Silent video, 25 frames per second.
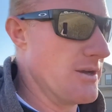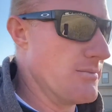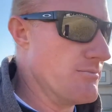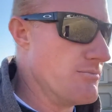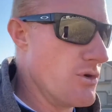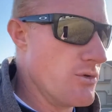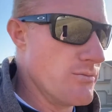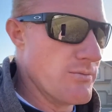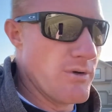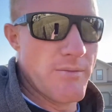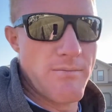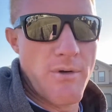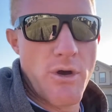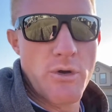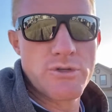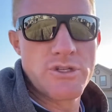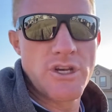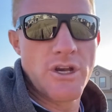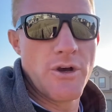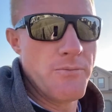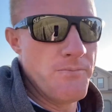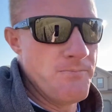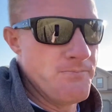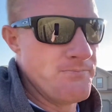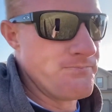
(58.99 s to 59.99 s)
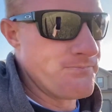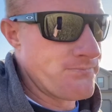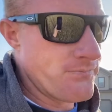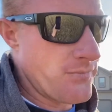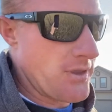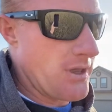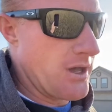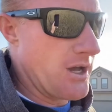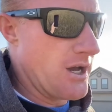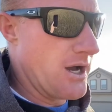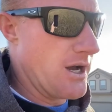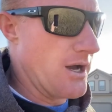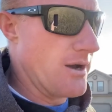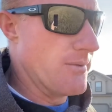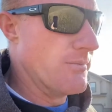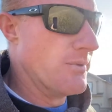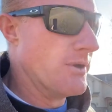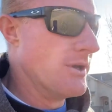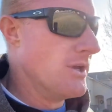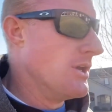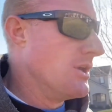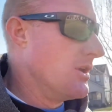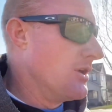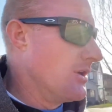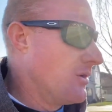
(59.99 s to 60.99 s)
Moomba Mojo,
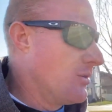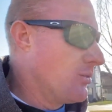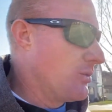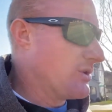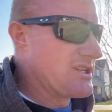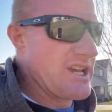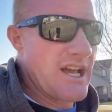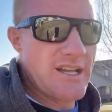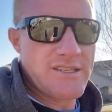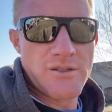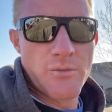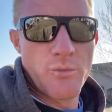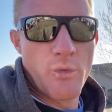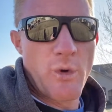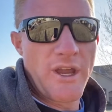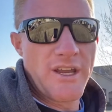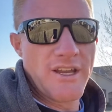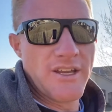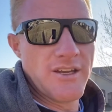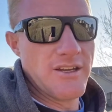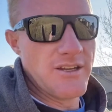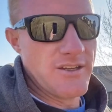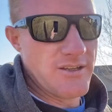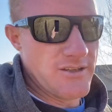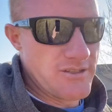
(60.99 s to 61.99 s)
which had some weight in it as